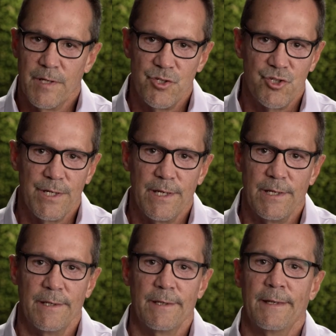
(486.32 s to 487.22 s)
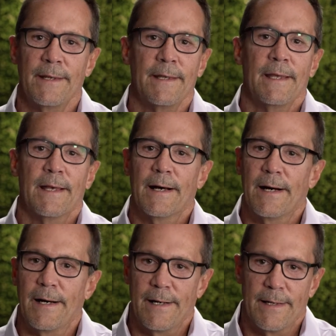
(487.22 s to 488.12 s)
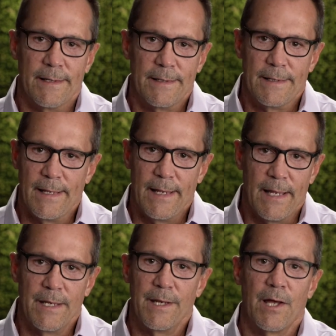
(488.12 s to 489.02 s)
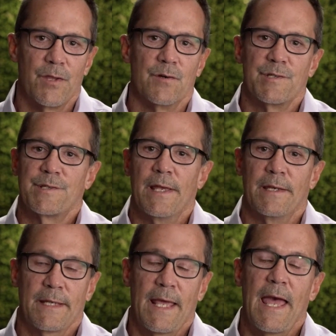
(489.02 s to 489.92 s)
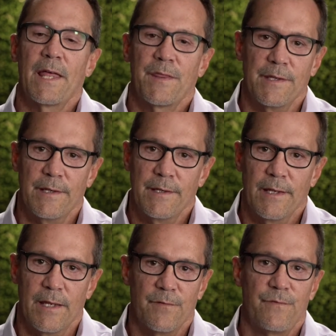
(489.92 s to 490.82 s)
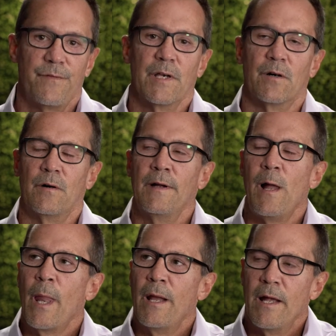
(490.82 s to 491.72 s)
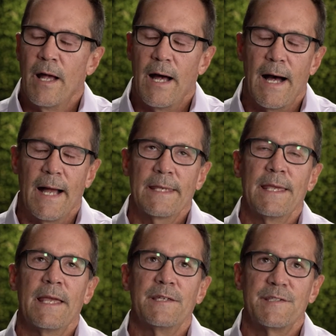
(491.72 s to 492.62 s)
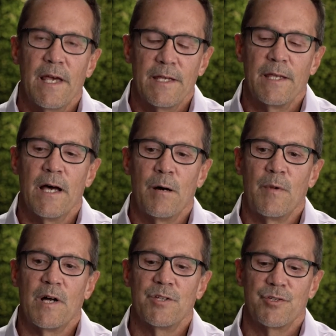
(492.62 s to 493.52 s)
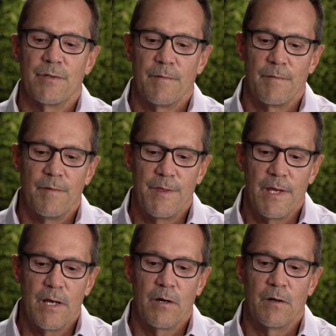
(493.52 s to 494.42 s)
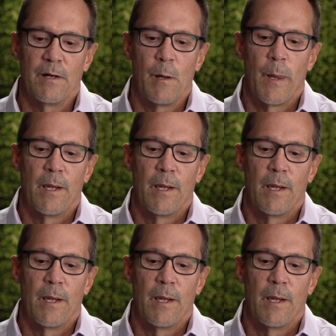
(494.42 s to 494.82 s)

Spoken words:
and Janine and others and Kathy and Phil, I can't tell you how much their